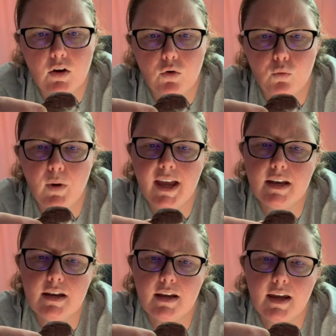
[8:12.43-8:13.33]

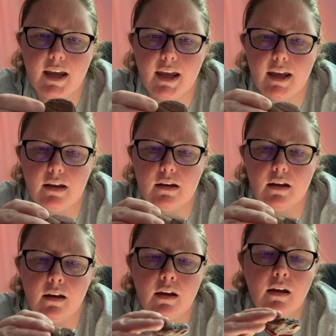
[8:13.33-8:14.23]
red and
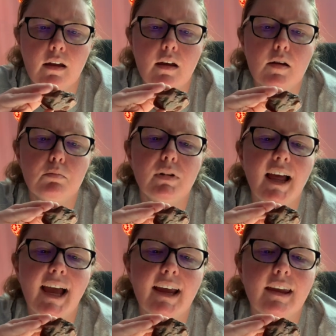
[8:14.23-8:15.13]

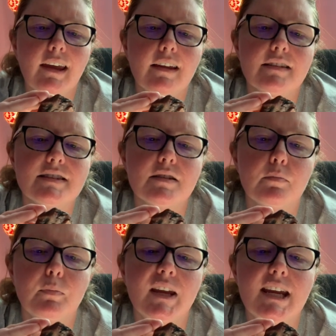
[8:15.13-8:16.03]
black and
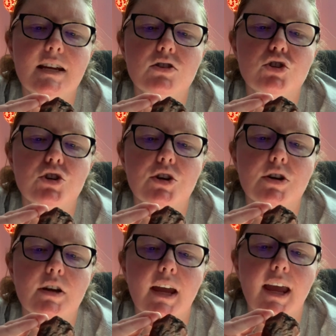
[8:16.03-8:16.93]
some peach
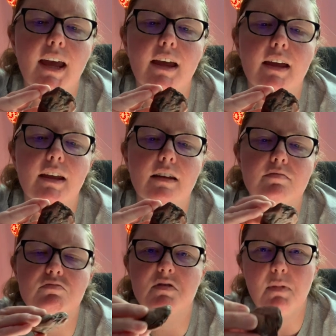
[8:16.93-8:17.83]

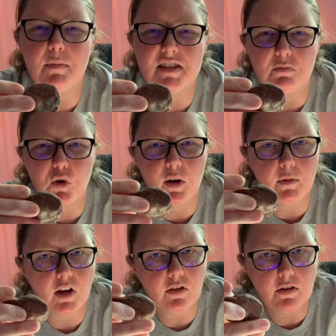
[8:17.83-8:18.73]
and maybe some cream
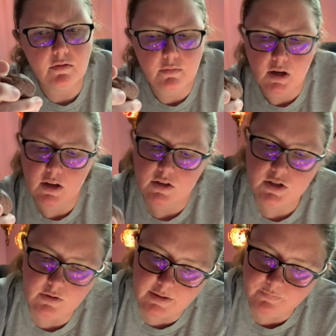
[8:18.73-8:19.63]
color
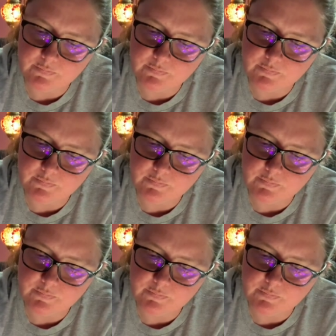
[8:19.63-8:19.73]
to it.